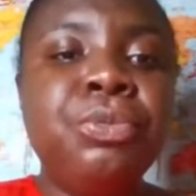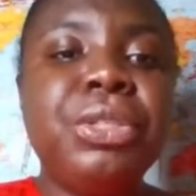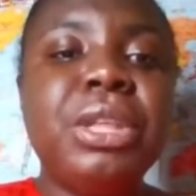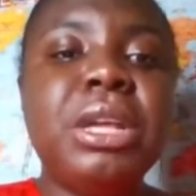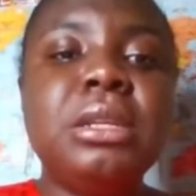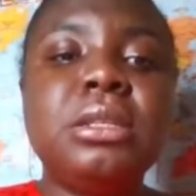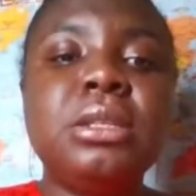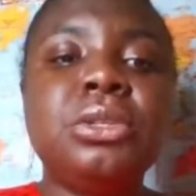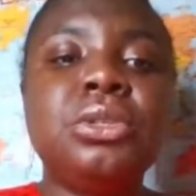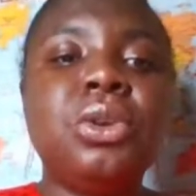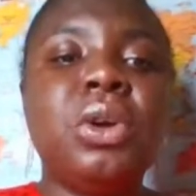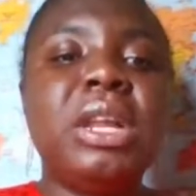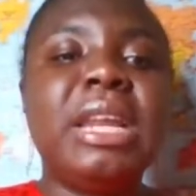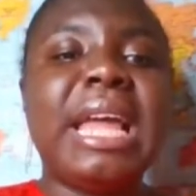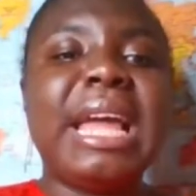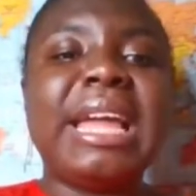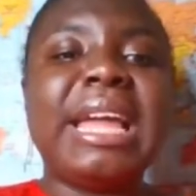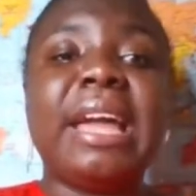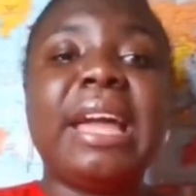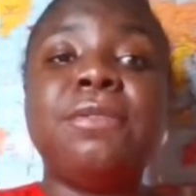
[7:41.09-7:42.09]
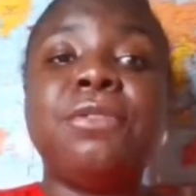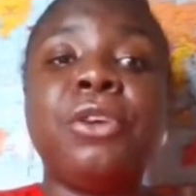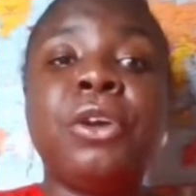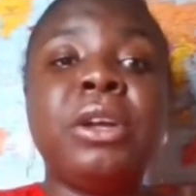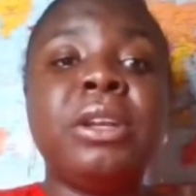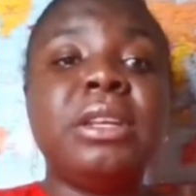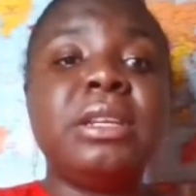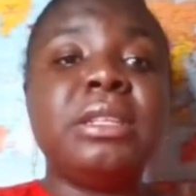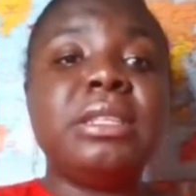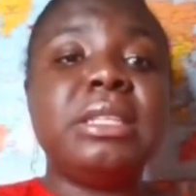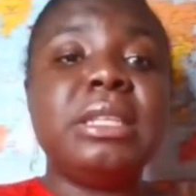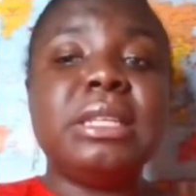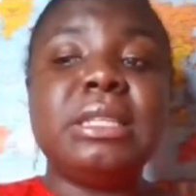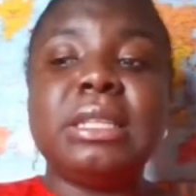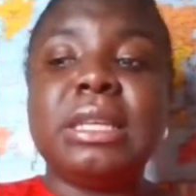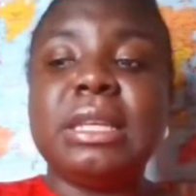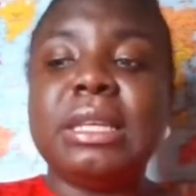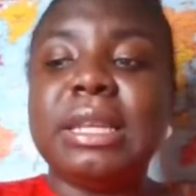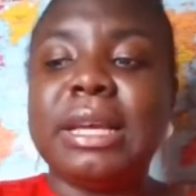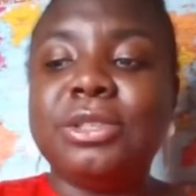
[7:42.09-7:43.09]
This is not like every other
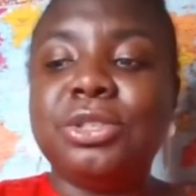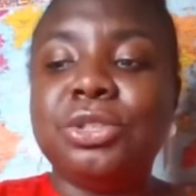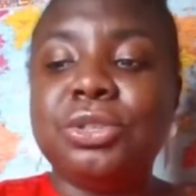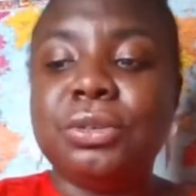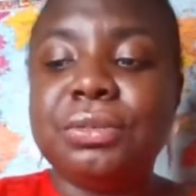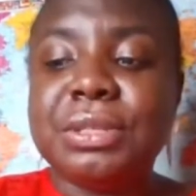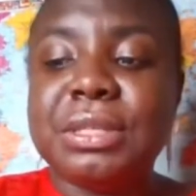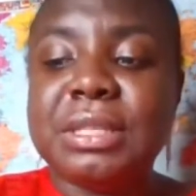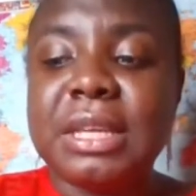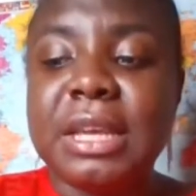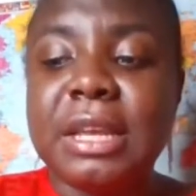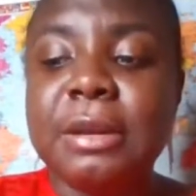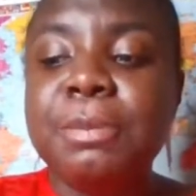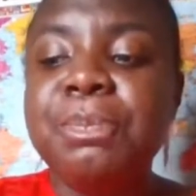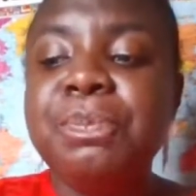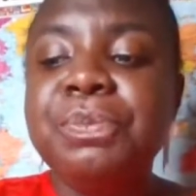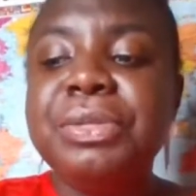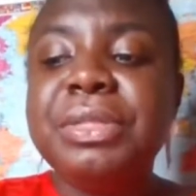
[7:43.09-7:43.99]
season that you've seen.